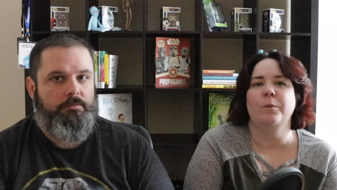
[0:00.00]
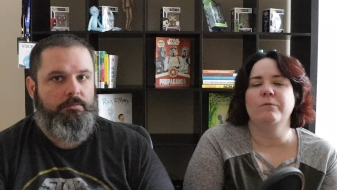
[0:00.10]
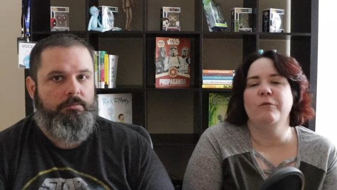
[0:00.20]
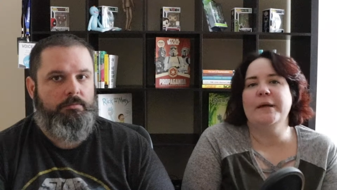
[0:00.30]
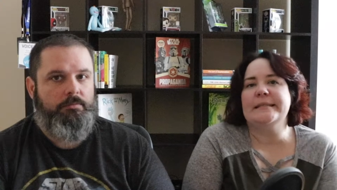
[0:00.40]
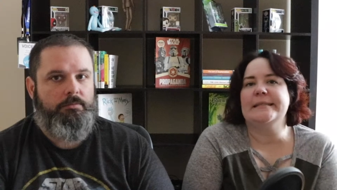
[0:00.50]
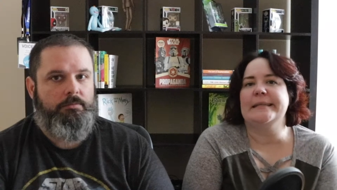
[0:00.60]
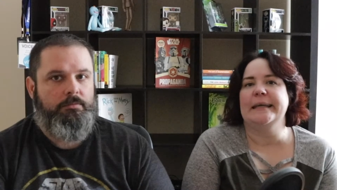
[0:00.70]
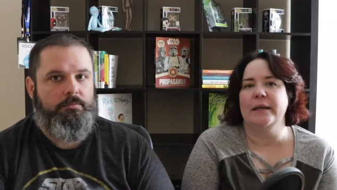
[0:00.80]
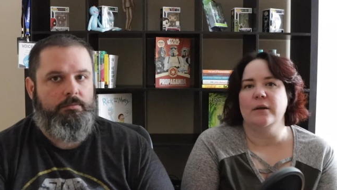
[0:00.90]
Speaker 1: voices
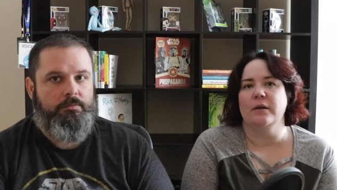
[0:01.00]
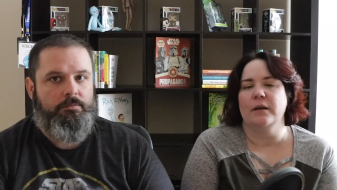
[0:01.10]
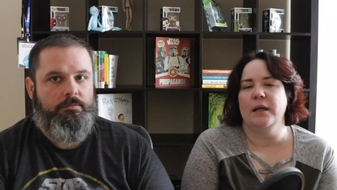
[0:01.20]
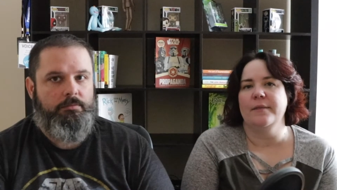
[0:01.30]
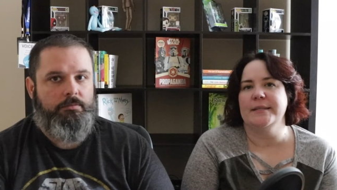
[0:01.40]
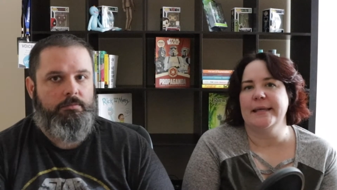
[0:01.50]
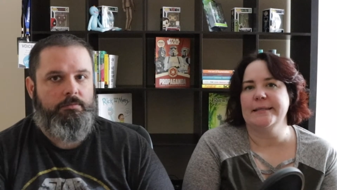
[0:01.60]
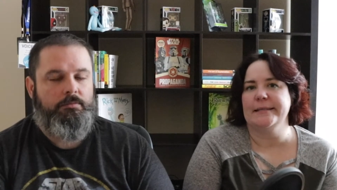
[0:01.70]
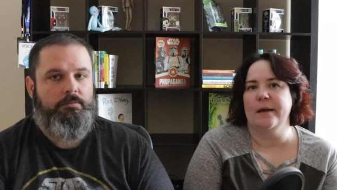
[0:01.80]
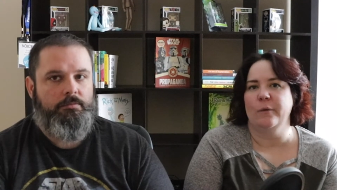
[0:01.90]
here in the
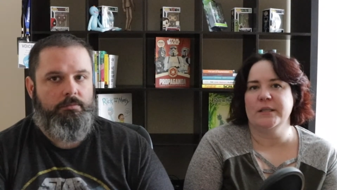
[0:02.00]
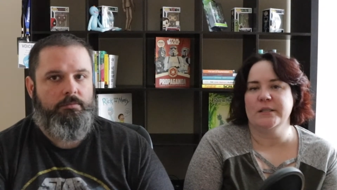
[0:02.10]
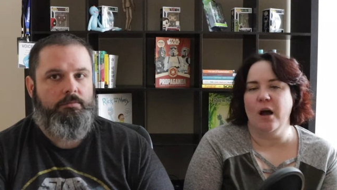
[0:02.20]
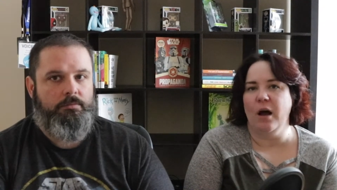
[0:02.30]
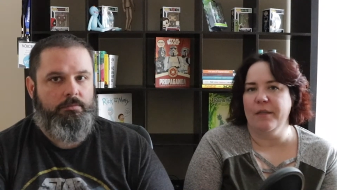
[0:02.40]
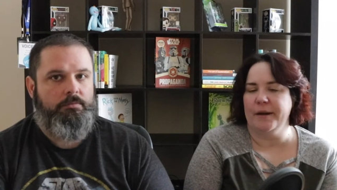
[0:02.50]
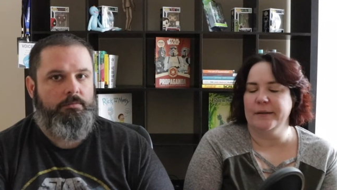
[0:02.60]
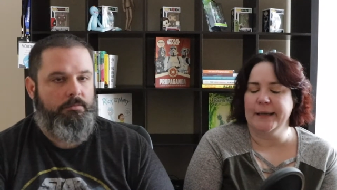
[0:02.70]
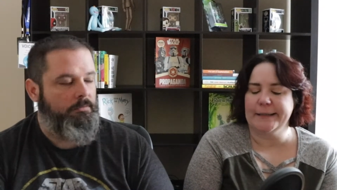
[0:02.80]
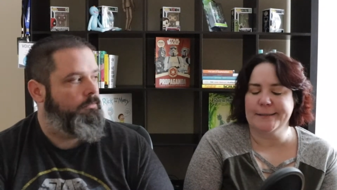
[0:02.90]
sense that we saw
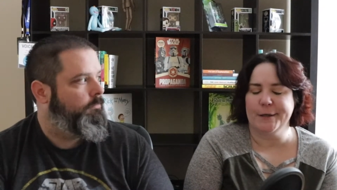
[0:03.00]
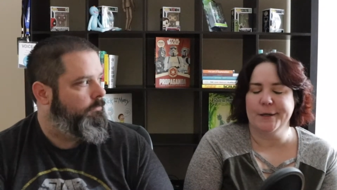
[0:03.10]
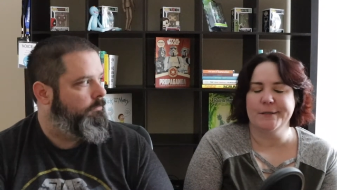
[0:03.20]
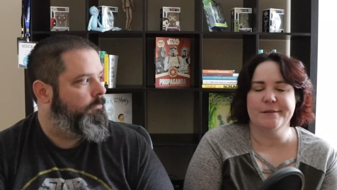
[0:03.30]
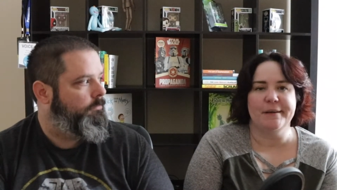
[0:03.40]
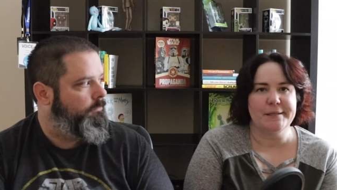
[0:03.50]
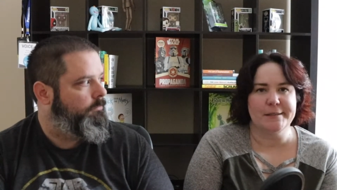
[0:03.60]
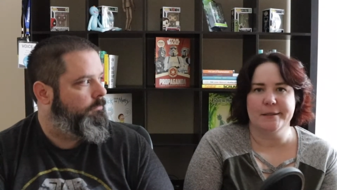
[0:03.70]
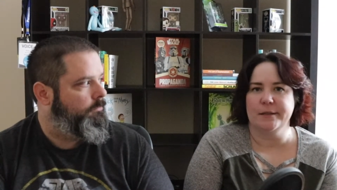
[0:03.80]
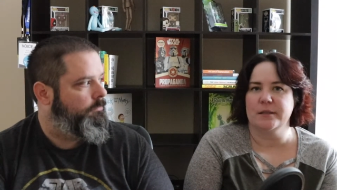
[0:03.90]
that Alexa
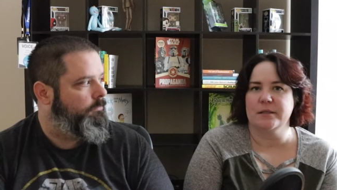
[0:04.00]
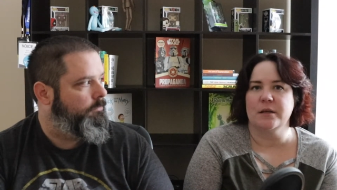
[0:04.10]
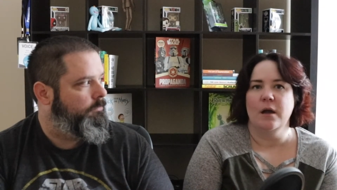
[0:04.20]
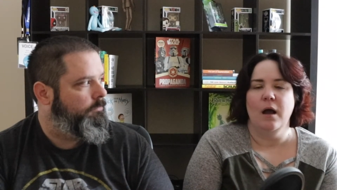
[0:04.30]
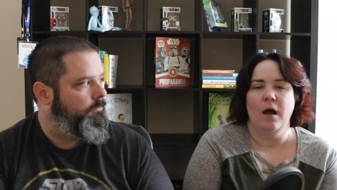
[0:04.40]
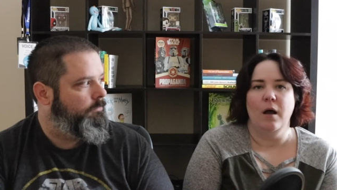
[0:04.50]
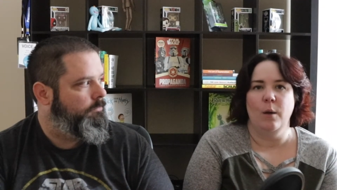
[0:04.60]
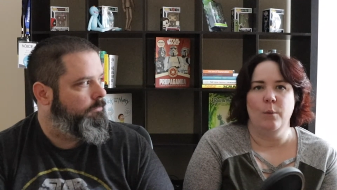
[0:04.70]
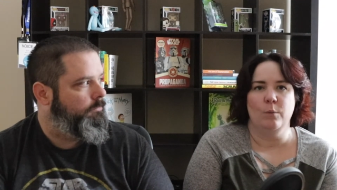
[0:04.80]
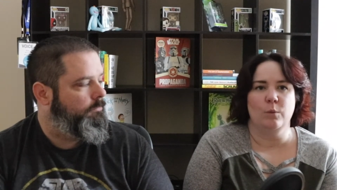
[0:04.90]
devices
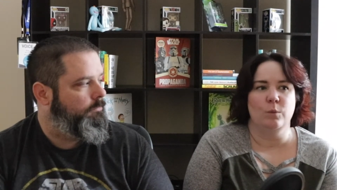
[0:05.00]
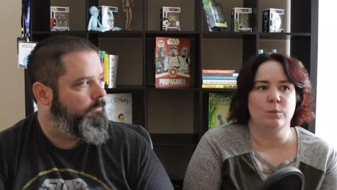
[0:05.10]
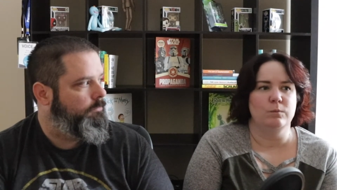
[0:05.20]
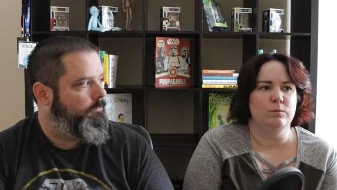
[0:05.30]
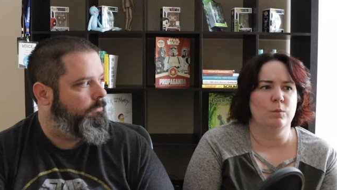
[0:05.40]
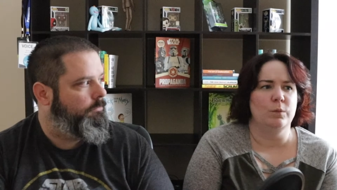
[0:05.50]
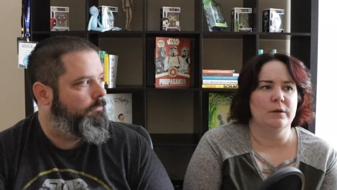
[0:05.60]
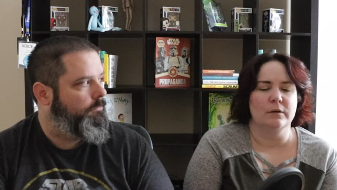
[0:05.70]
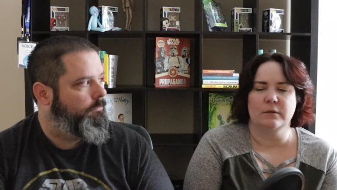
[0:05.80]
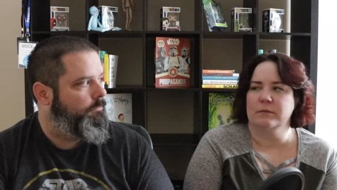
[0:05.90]
um,
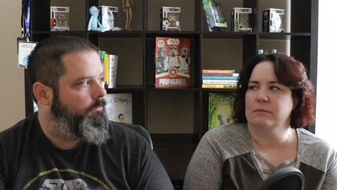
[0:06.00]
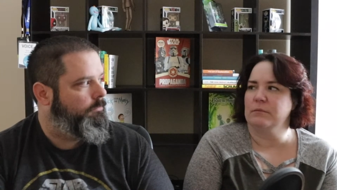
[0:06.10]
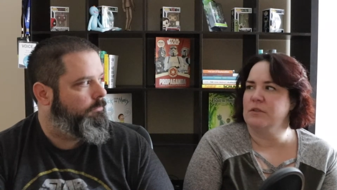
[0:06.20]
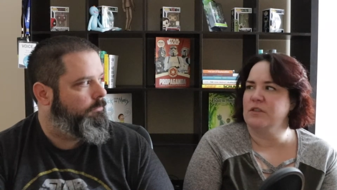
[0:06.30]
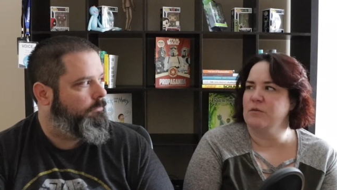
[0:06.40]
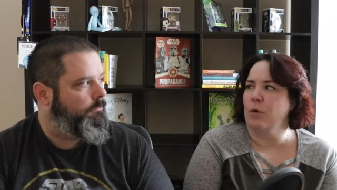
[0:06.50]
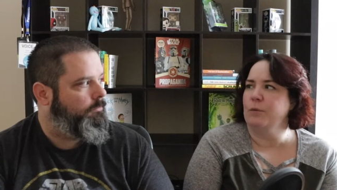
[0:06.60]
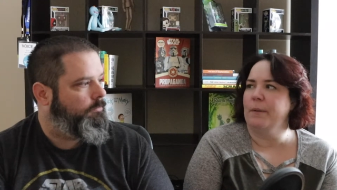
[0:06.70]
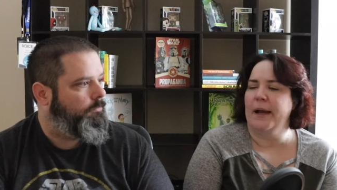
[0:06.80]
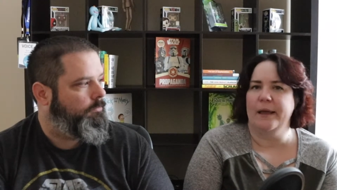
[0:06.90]
were
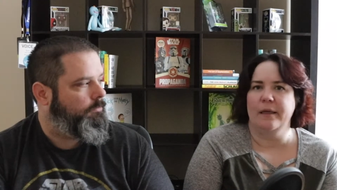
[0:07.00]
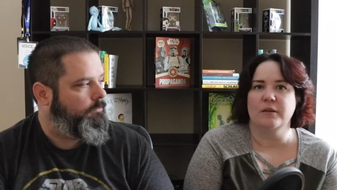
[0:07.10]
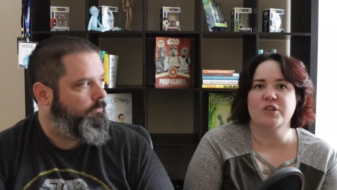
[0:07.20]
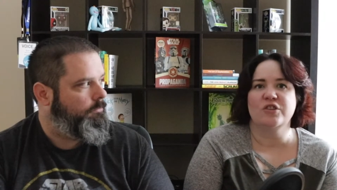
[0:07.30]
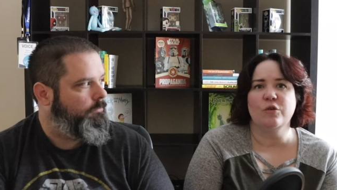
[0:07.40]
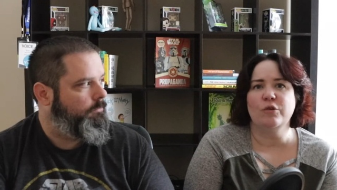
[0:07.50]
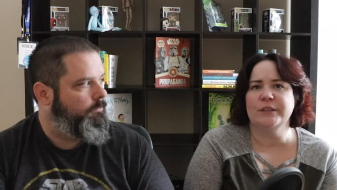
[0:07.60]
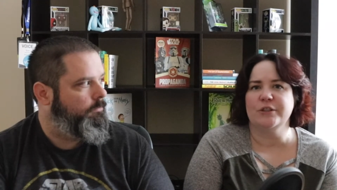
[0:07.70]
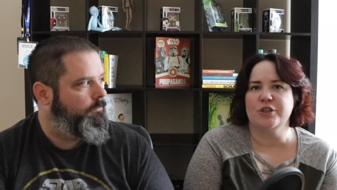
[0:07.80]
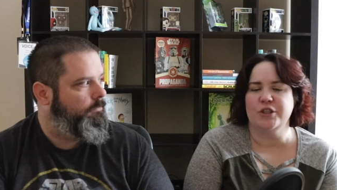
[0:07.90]
sold by sold
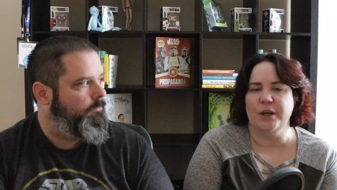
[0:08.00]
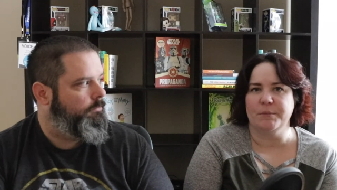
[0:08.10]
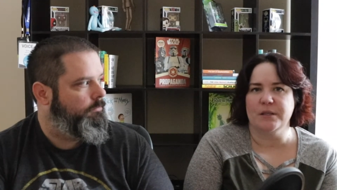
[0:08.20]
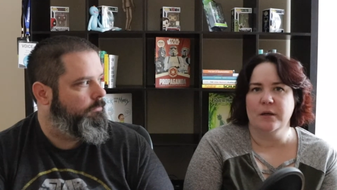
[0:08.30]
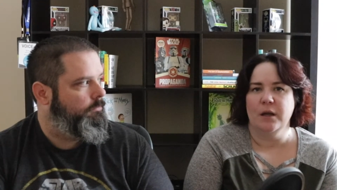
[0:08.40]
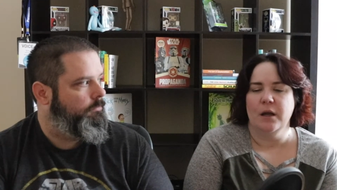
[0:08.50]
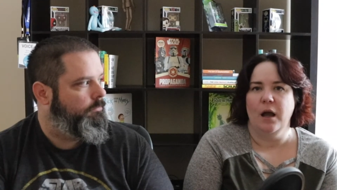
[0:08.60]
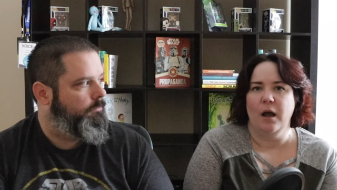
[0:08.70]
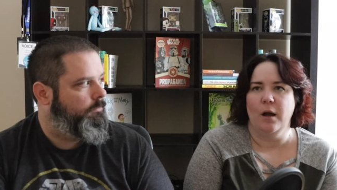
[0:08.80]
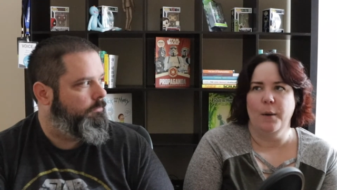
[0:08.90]
and shipped
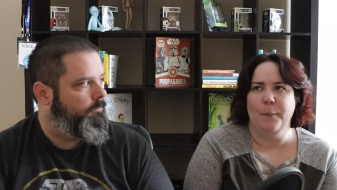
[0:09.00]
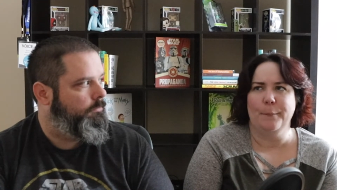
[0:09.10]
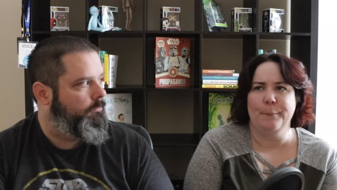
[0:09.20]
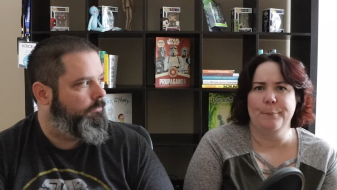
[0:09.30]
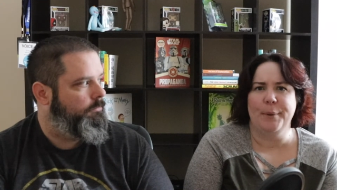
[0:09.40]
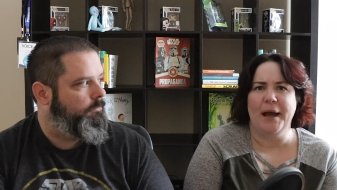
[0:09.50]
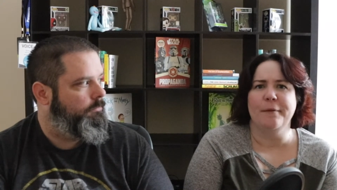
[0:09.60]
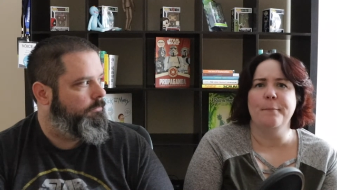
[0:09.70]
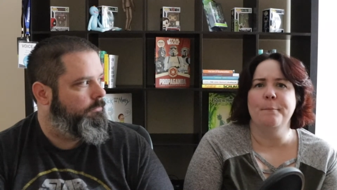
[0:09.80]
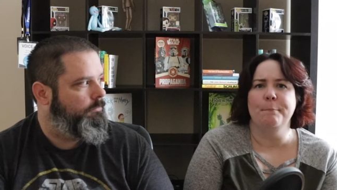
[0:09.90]
um, by
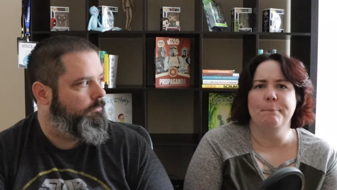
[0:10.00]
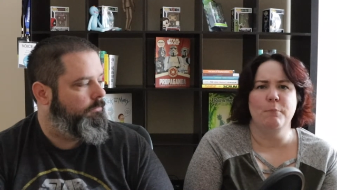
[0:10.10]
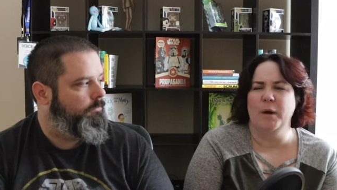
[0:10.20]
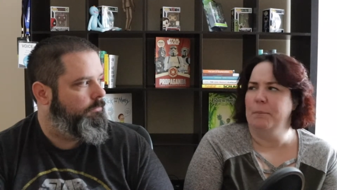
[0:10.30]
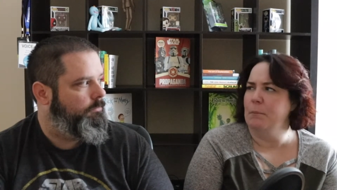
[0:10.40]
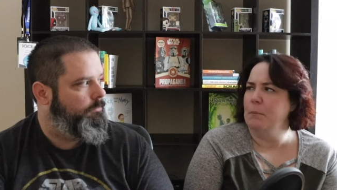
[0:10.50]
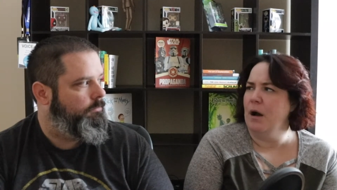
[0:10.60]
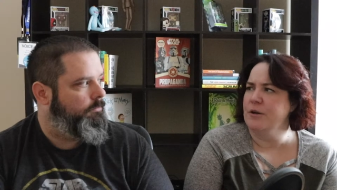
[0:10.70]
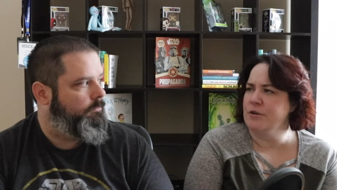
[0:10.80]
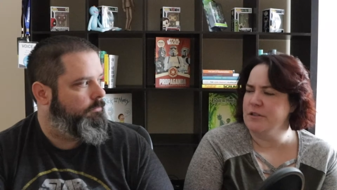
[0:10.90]
the what
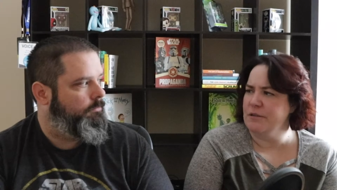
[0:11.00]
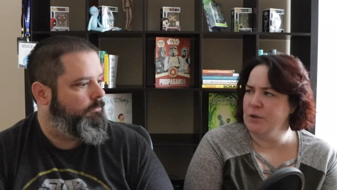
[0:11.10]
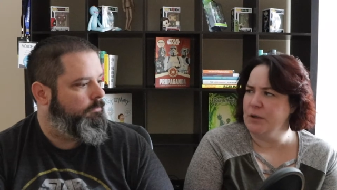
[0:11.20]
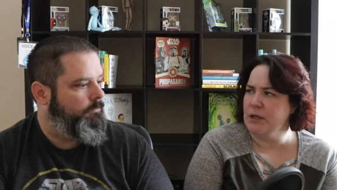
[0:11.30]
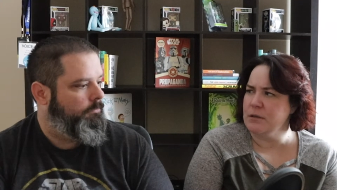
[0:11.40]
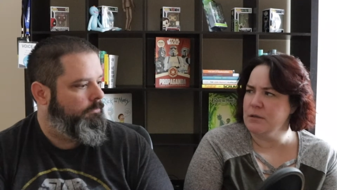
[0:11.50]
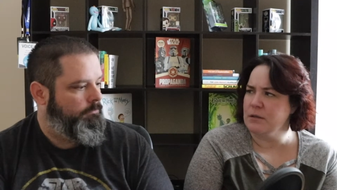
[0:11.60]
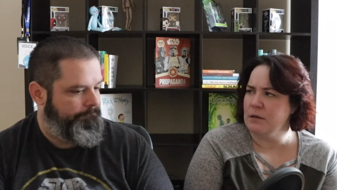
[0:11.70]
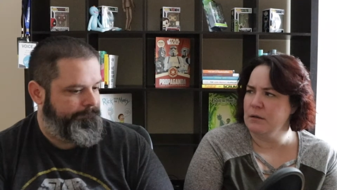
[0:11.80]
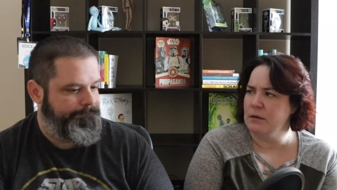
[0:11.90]
hundreds of millions.